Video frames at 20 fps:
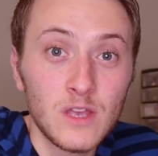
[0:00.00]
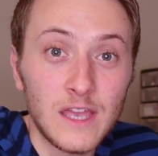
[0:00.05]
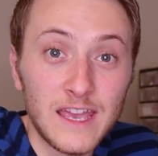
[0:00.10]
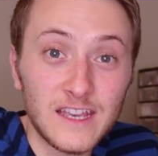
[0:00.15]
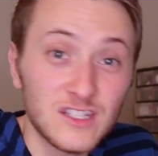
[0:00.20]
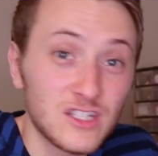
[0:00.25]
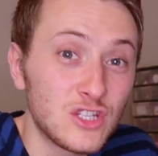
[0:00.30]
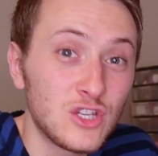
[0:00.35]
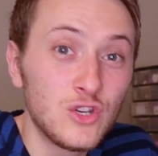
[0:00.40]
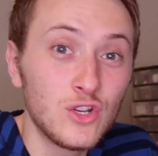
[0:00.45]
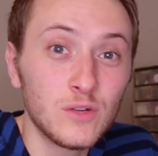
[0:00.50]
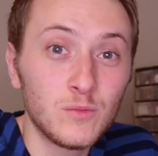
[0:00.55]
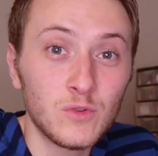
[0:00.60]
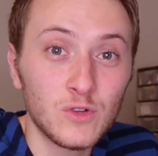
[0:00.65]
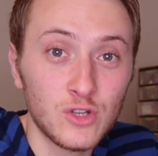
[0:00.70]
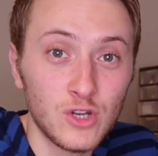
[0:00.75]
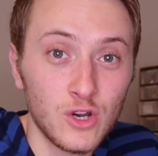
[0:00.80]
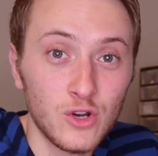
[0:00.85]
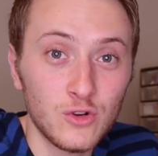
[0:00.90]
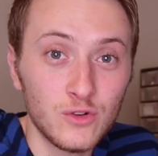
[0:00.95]

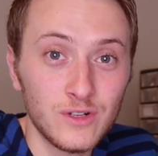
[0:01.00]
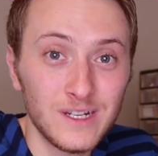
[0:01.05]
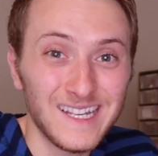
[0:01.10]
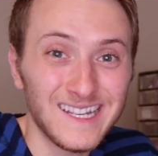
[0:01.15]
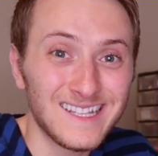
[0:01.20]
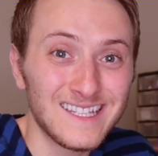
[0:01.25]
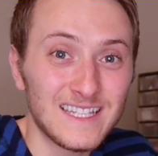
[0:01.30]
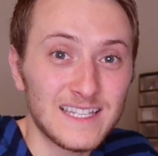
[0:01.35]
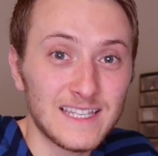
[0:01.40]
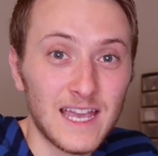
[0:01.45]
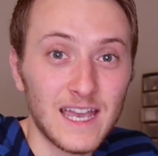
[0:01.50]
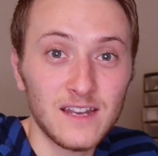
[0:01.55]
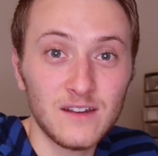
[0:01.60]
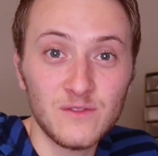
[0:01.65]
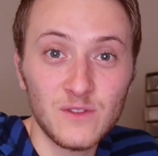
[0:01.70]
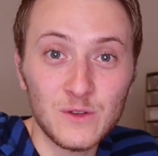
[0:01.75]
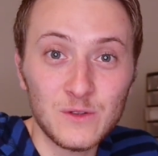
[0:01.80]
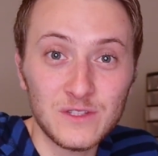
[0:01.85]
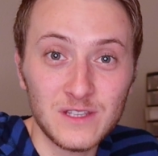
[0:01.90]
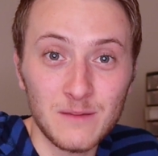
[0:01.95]
executable code inside
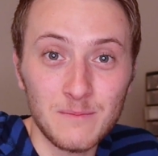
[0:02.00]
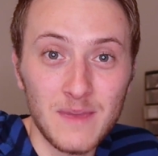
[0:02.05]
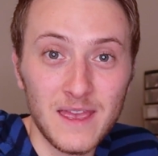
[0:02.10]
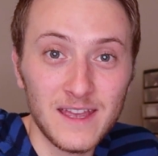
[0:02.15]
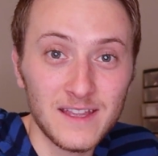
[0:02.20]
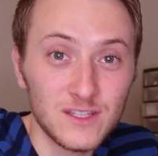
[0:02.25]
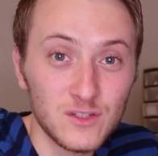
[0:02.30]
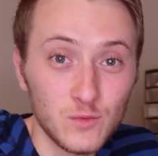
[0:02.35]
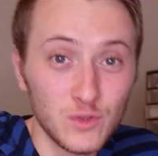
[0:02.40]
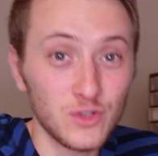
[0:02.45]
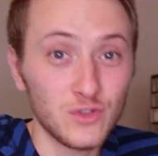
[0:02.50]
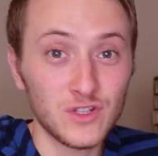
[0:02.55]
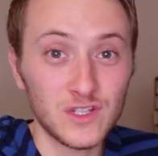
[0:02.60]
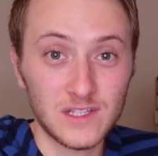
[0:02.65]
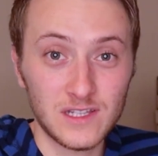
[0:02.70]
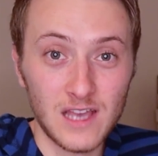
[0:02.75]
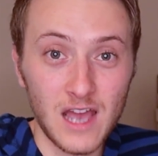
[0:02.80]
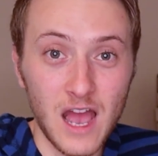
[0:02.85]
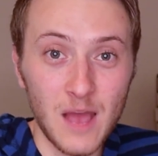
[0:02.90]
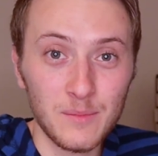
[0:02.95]
of those commands when you
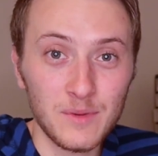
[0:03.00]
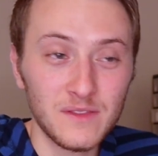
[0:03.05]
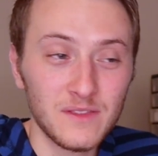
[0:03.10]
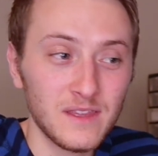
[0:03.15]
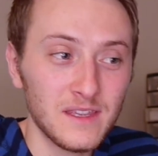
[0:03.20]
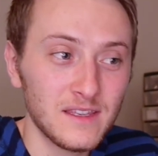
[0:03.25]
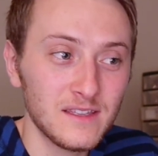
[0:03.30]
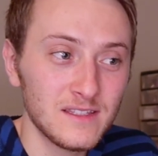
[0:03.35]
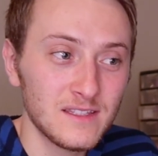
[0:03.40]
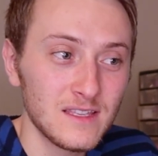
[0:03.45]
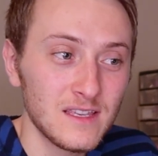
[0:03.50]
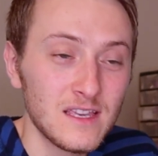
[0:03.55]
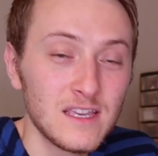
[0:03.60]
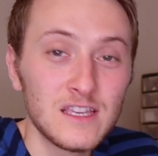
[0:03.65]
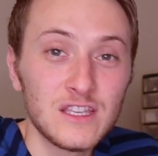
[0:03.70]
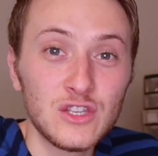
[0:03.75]
just copy things.